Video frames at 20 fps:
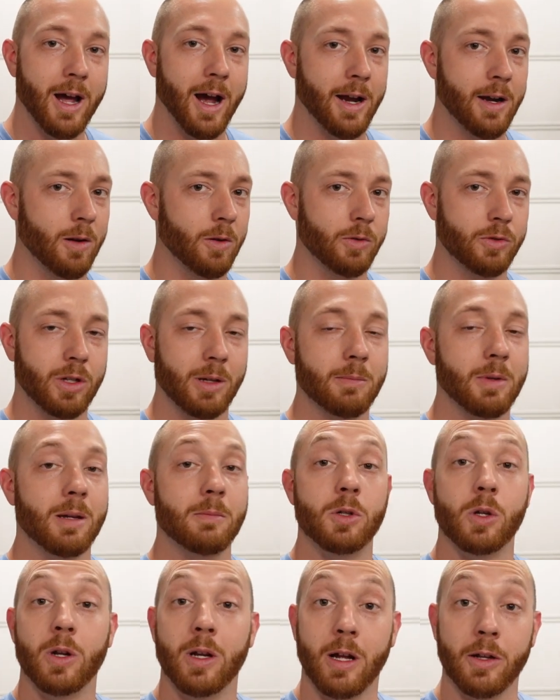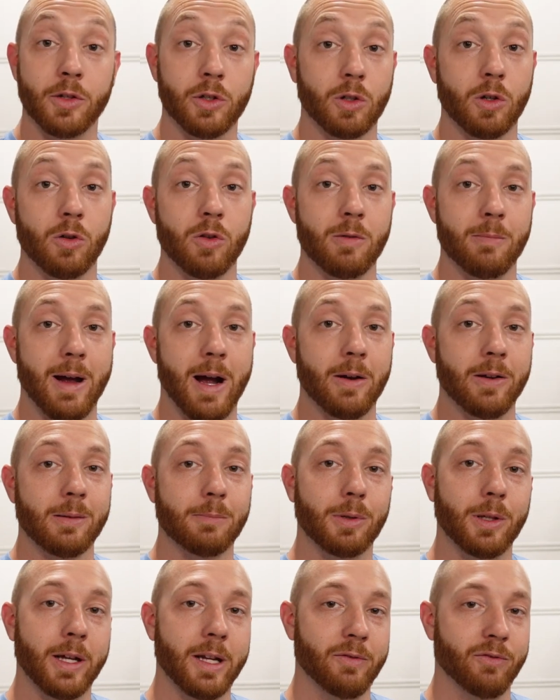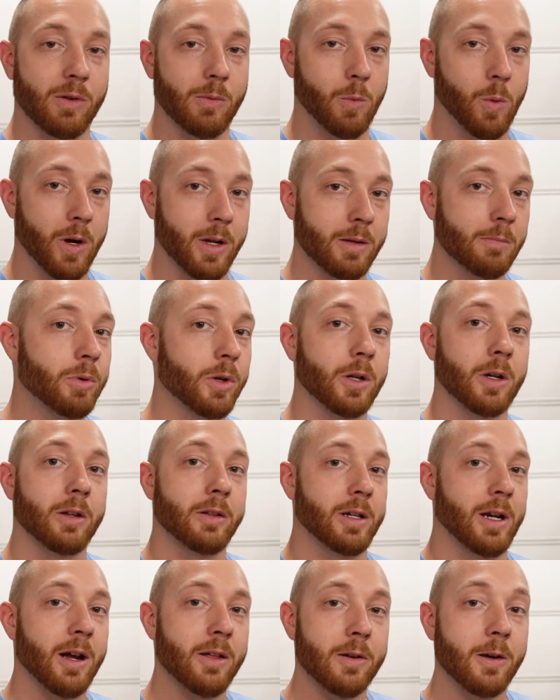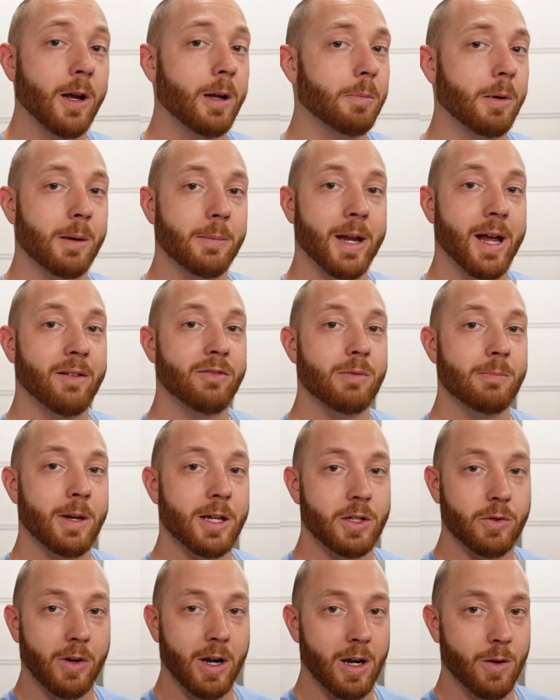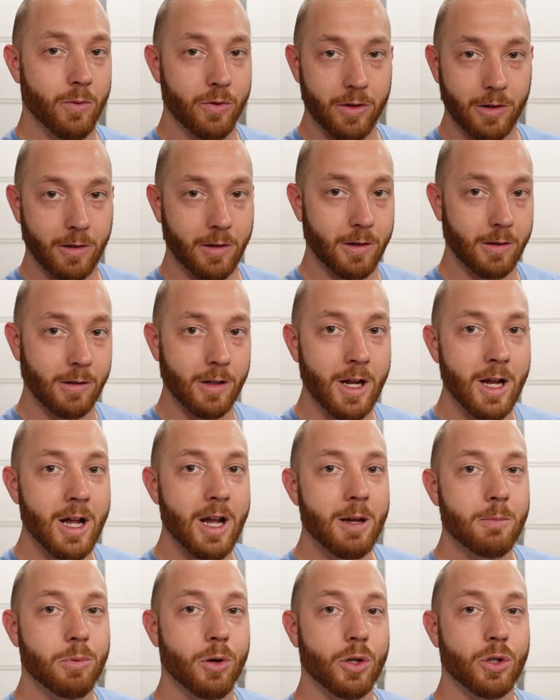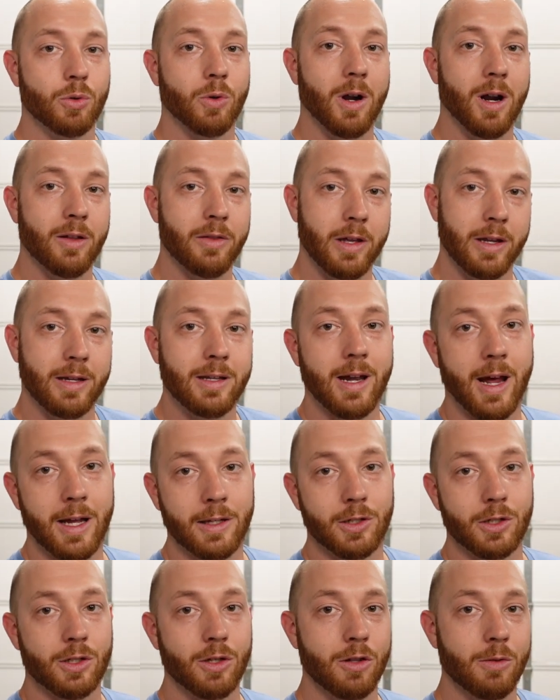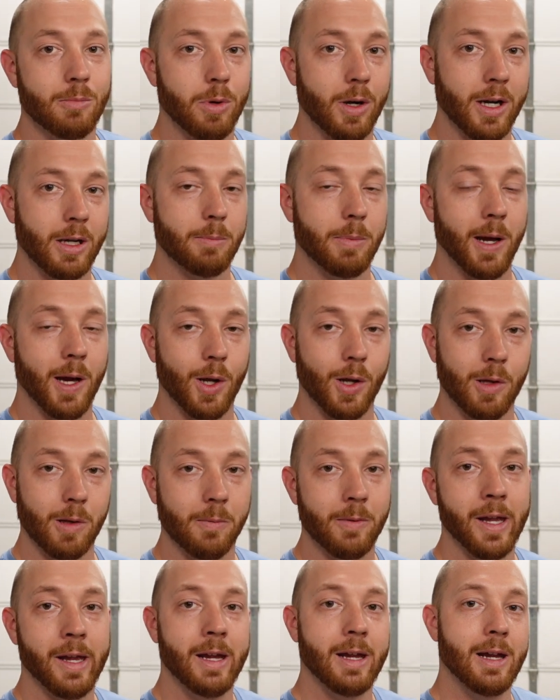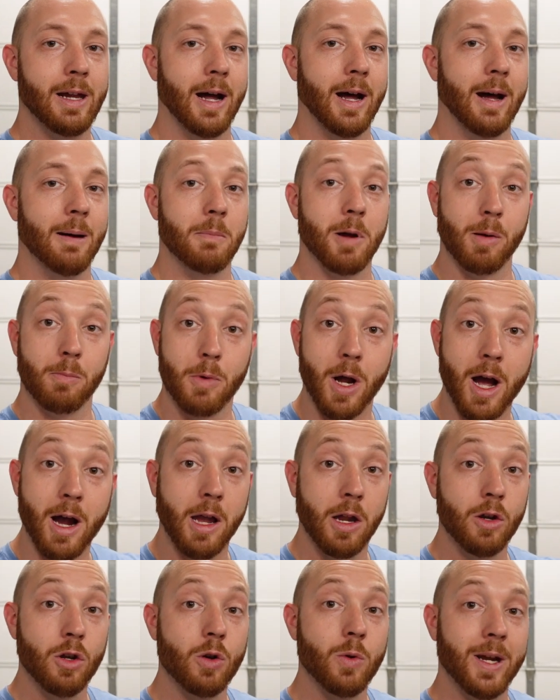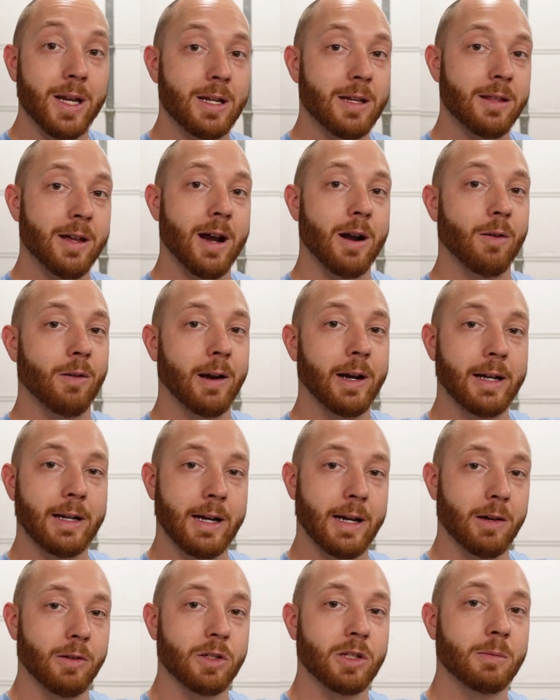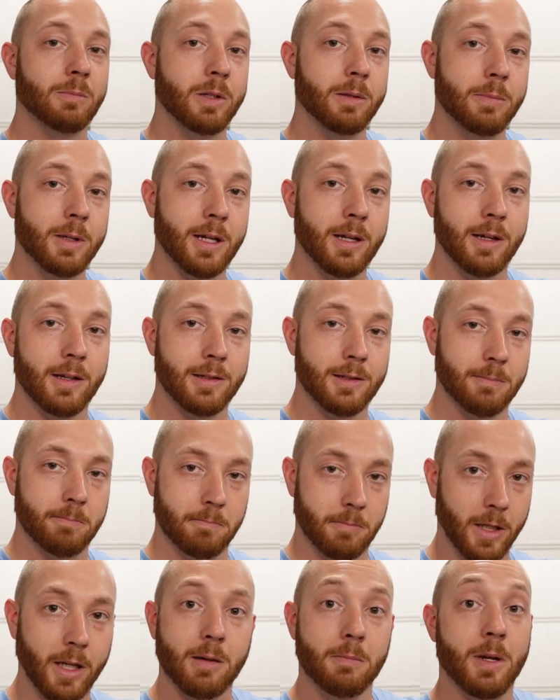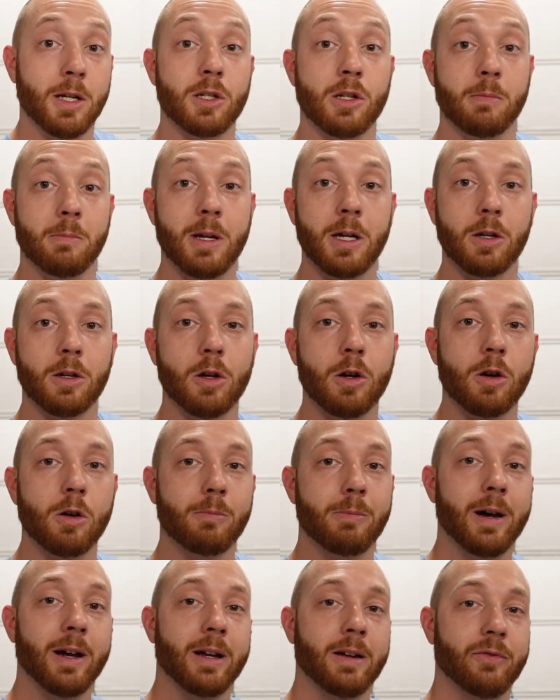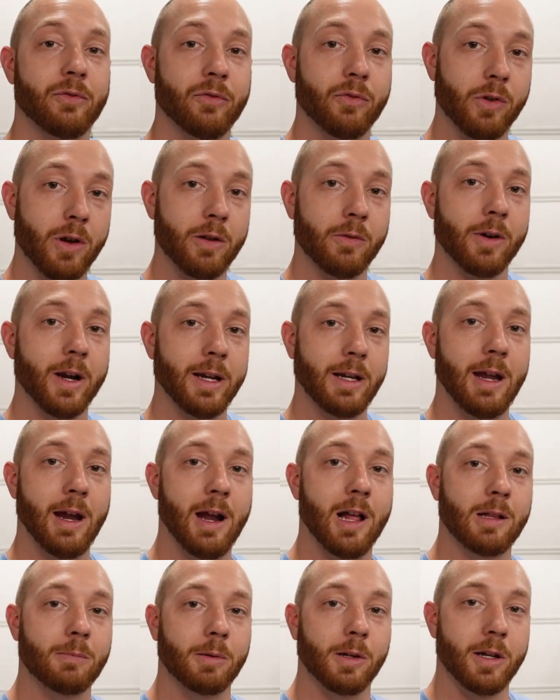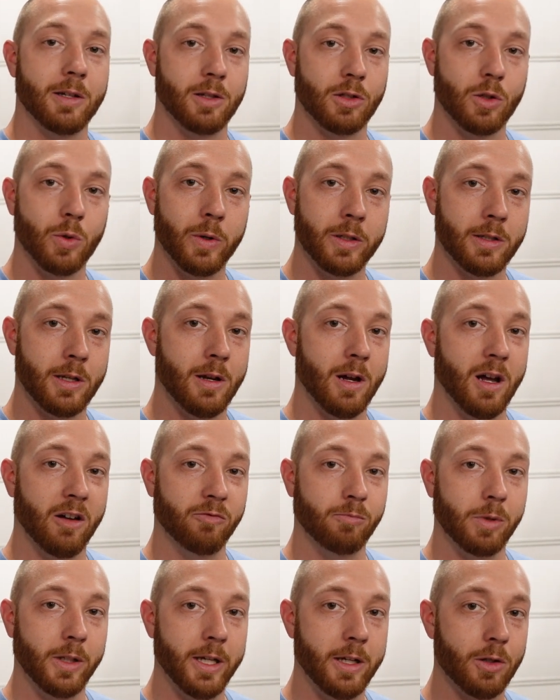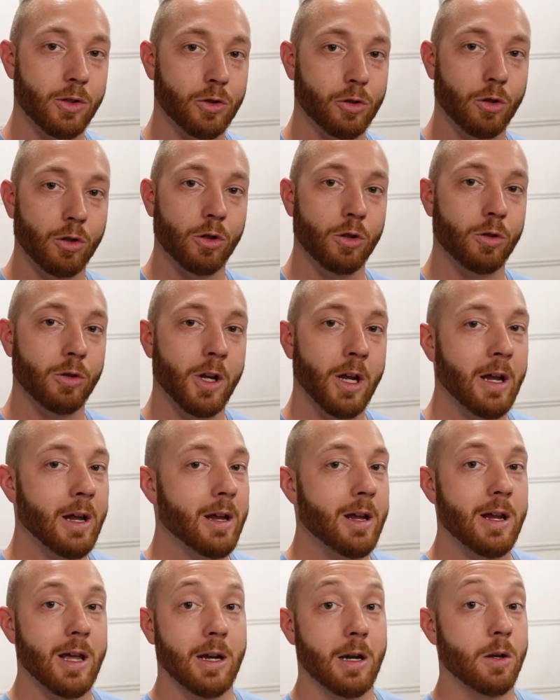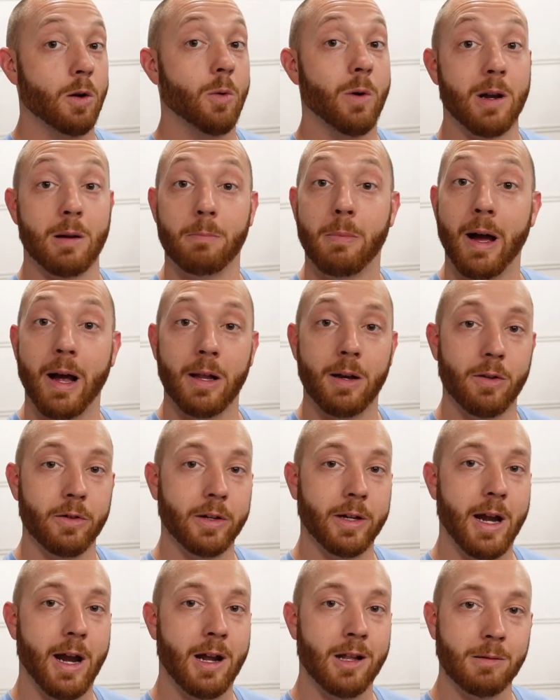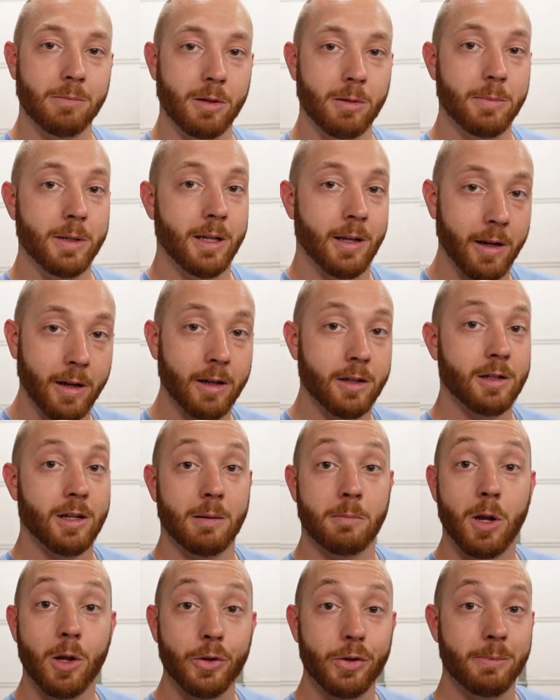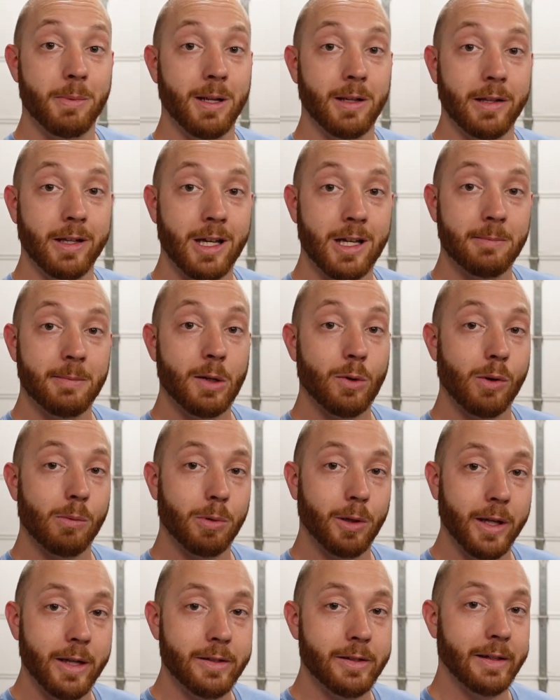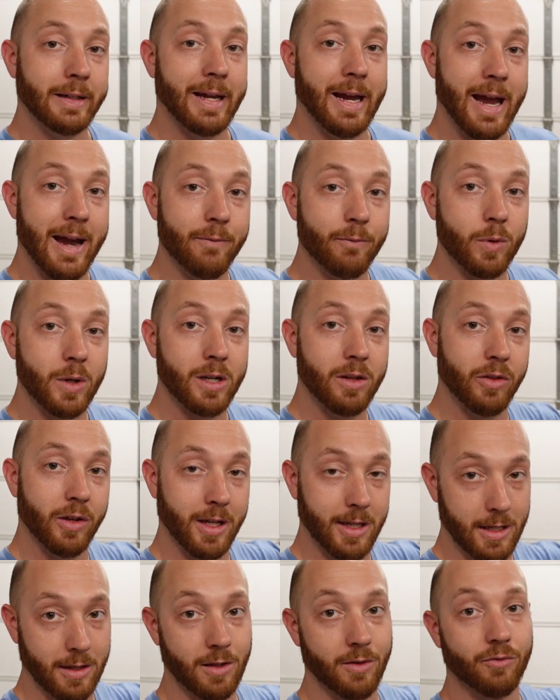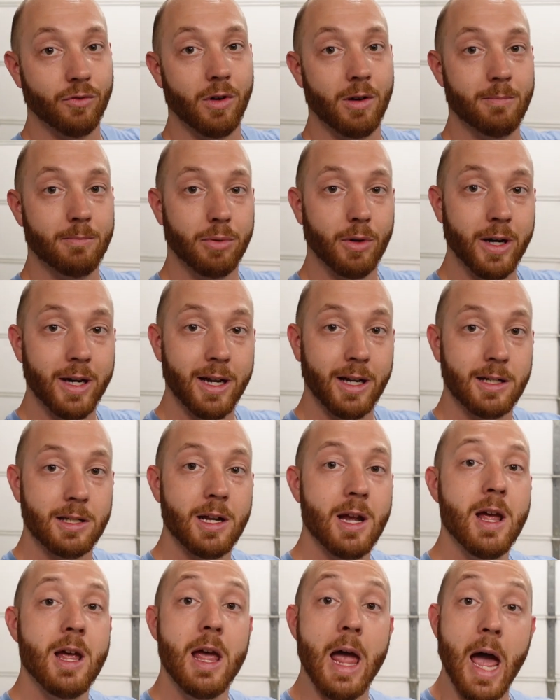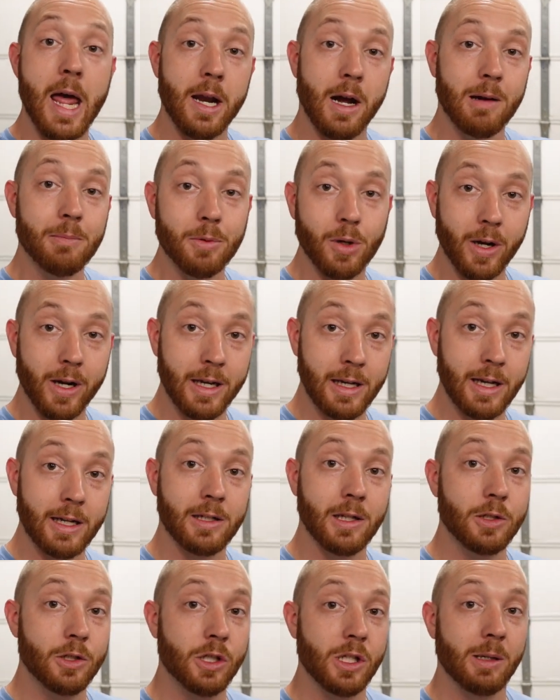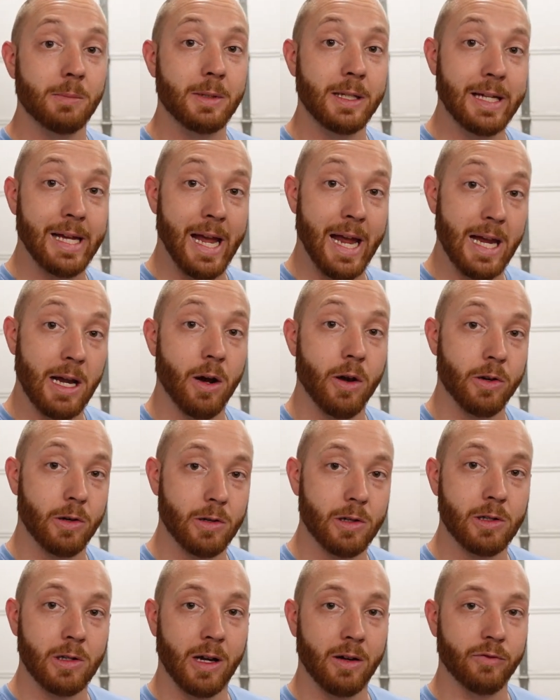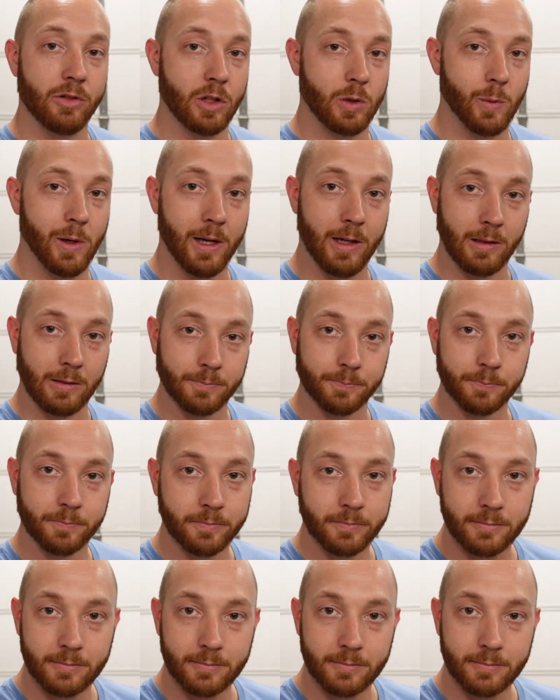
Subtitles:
I know sometimes you can unscrew the mounting plate from one and put it on the other. I'll probably have to mess around with a little push rod that attaches to the brake pedal. But I'm not gonna do any of that right now simply because, like I mentioned a minute ago, my front right caliper has a twisted off bleeder screw and I don't wanna buy another caliper because I'm ultimately gonna be replacing everything in the front brakes and upgrading it to GMT 800 stuff as well.